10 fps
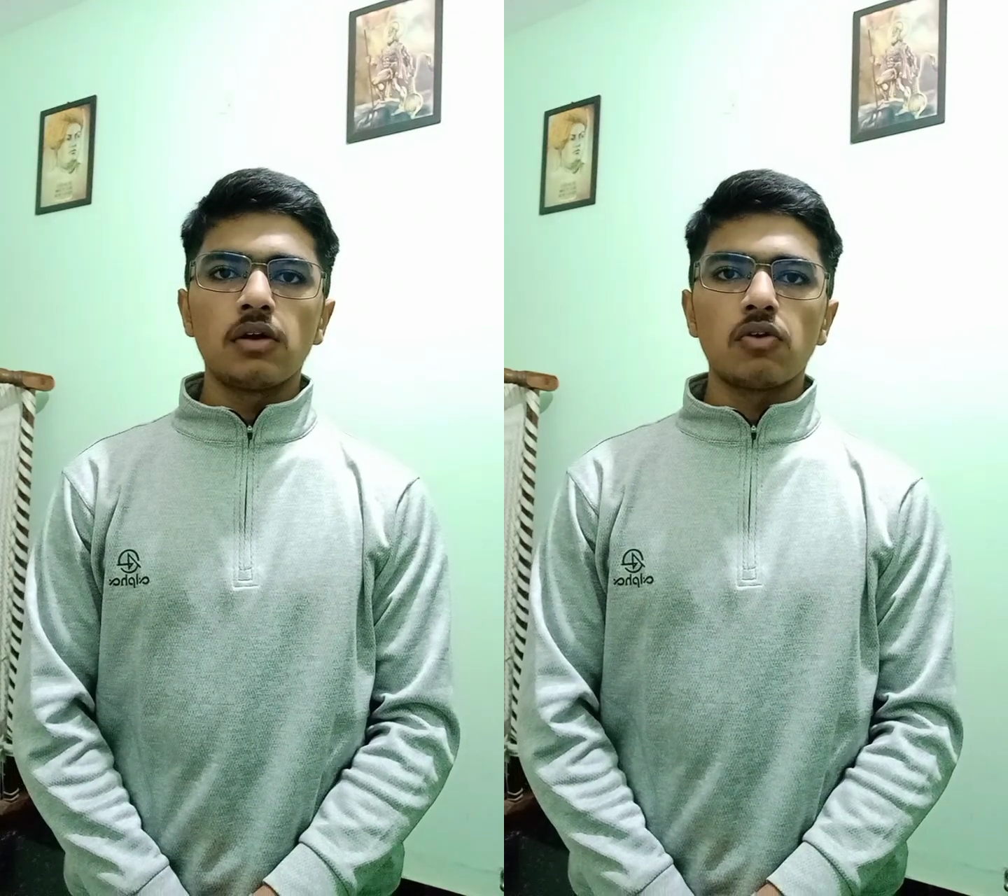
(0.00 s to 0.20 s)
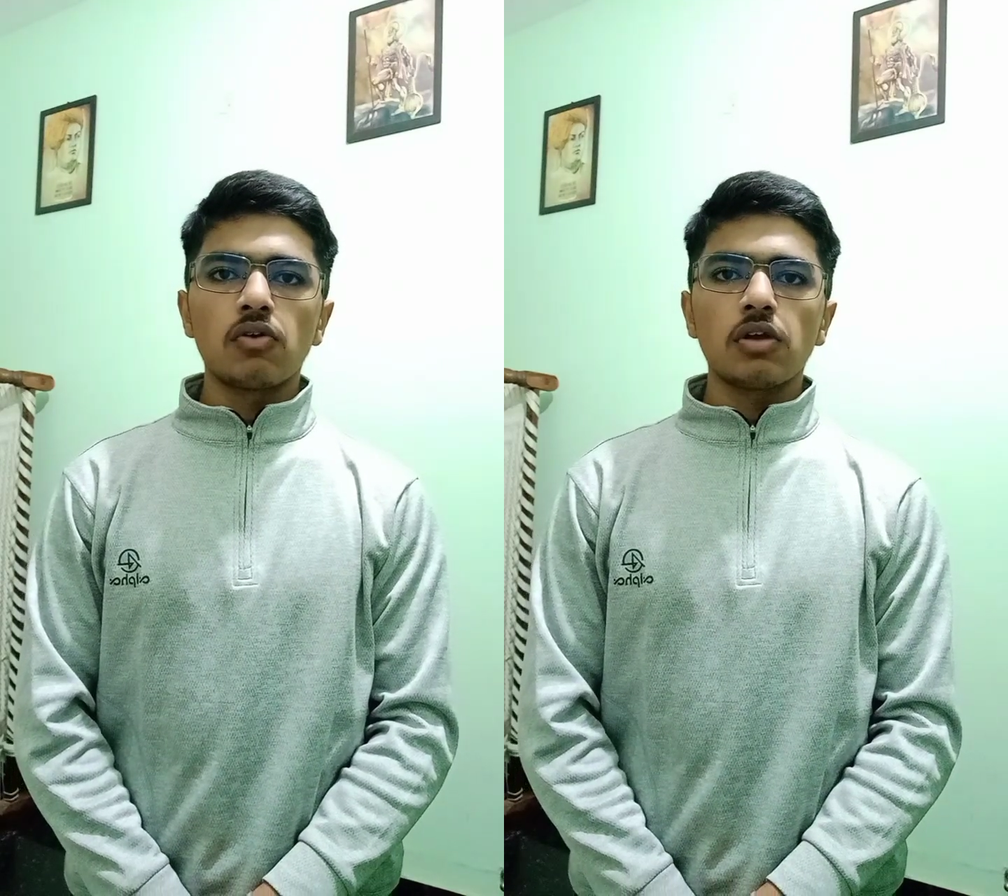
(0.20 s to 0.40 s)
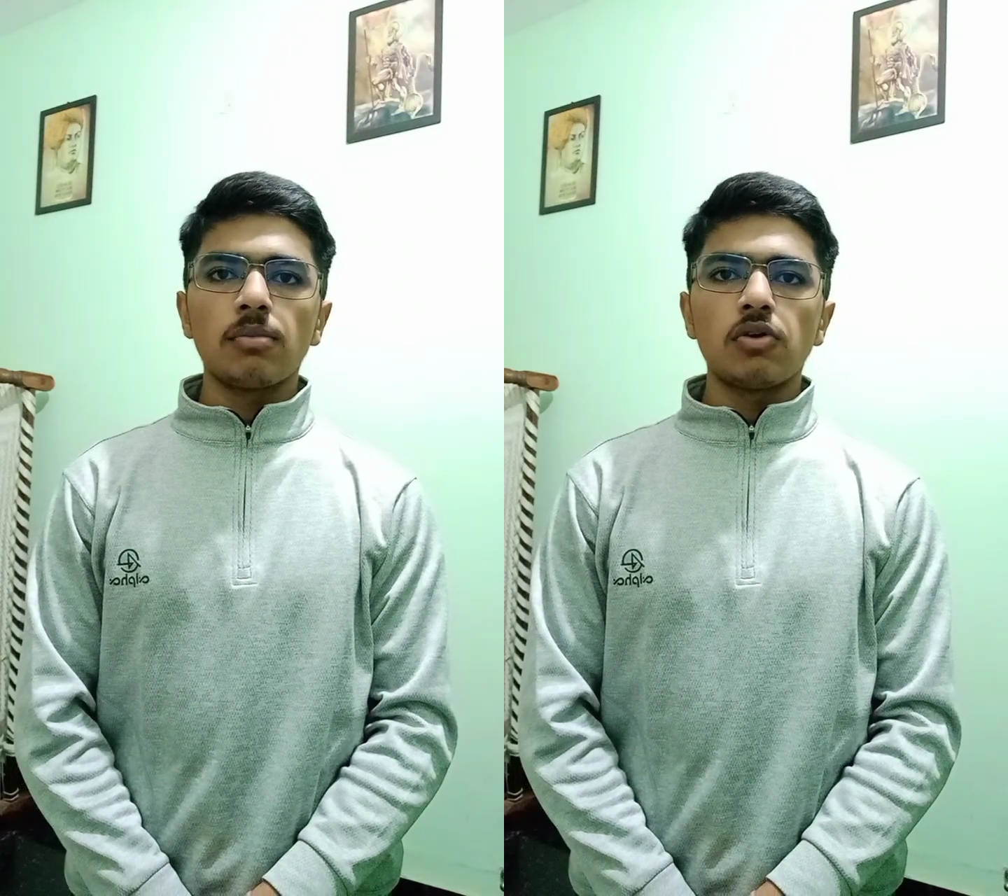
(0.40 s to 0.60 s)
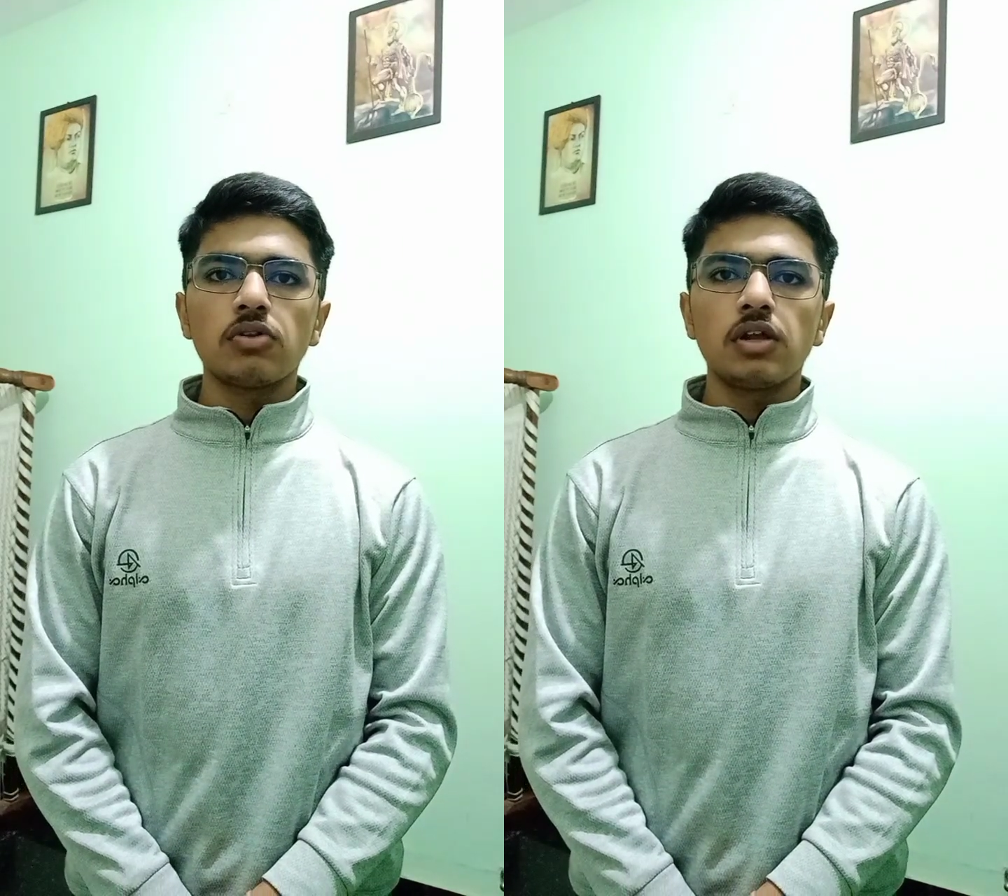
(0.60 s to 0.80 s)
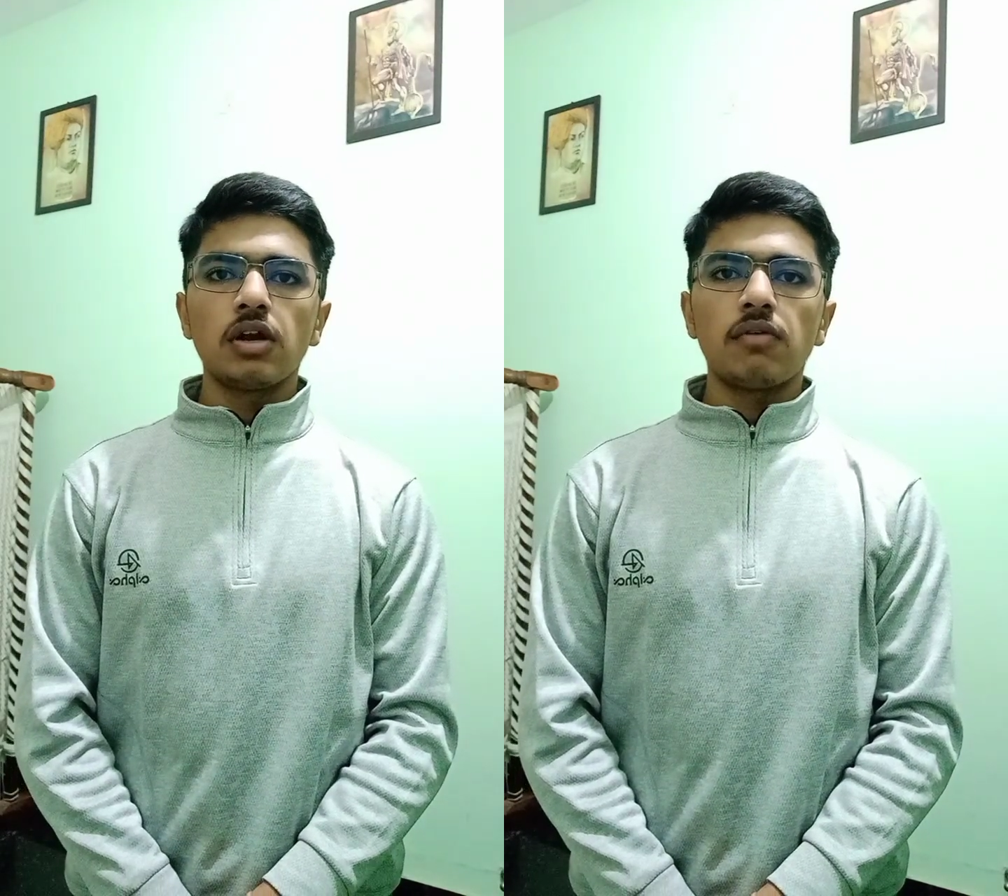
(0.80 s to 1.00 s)
Talking
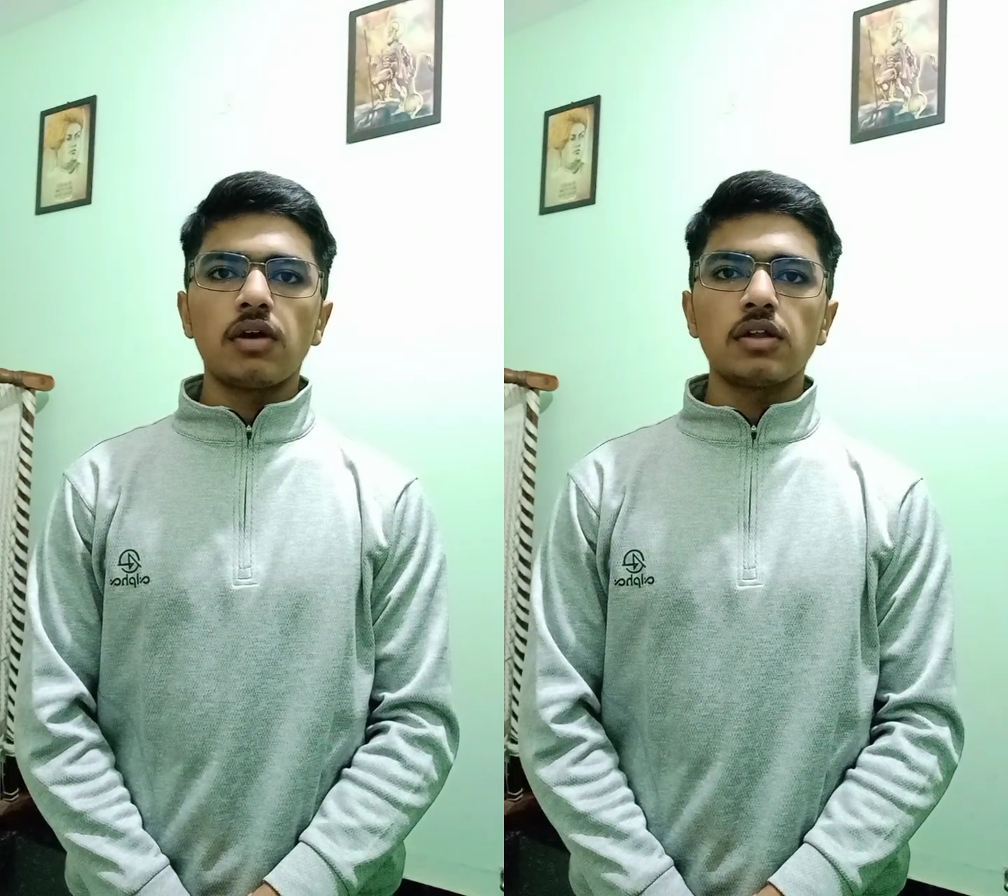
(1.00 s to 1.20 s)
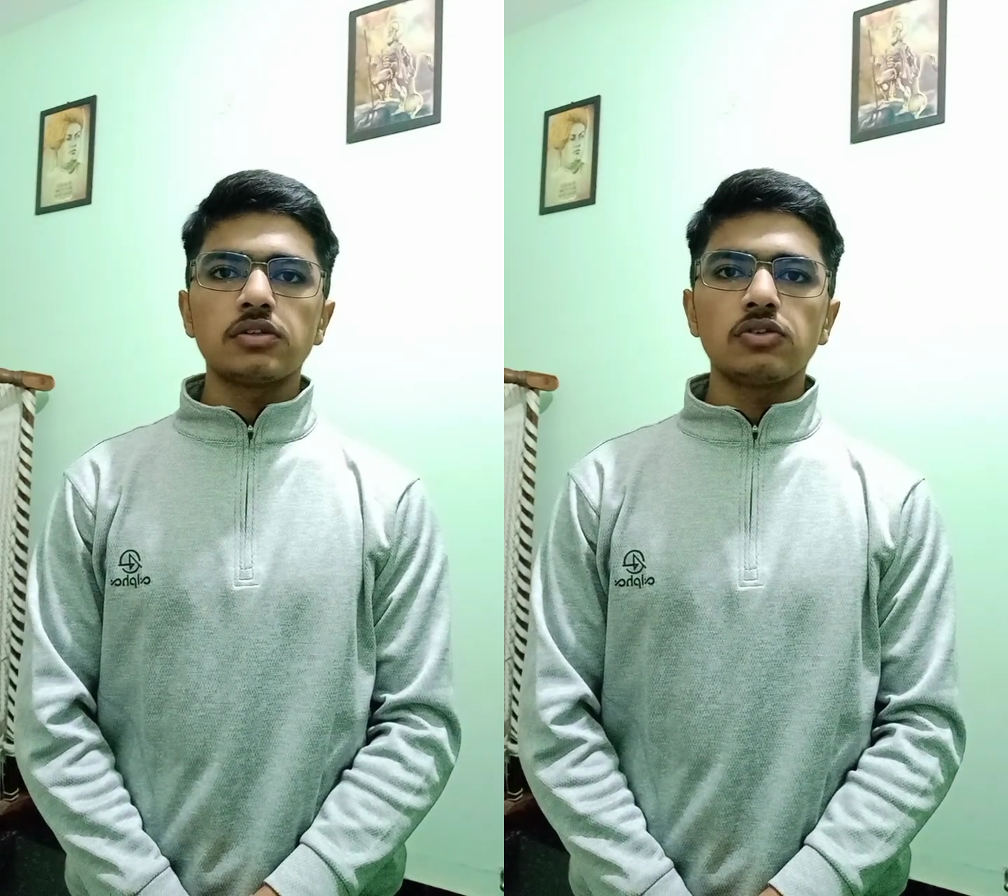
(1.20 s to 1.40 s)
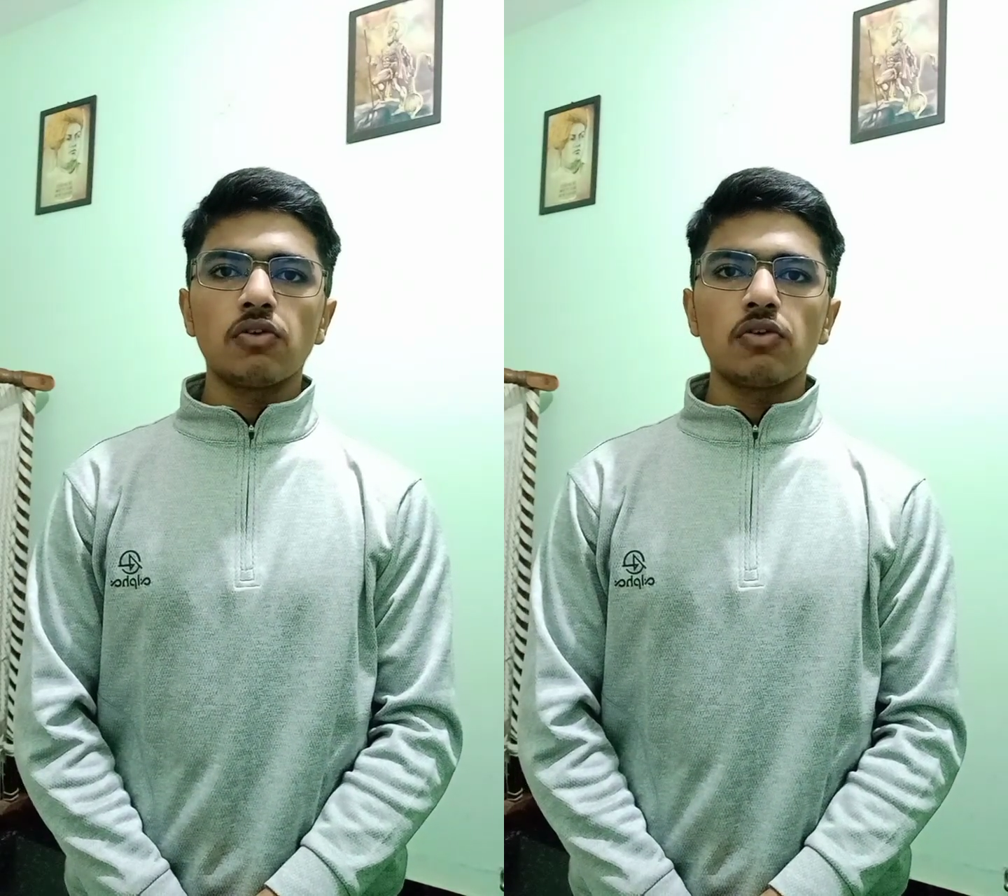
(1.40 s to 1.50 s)
about the advantages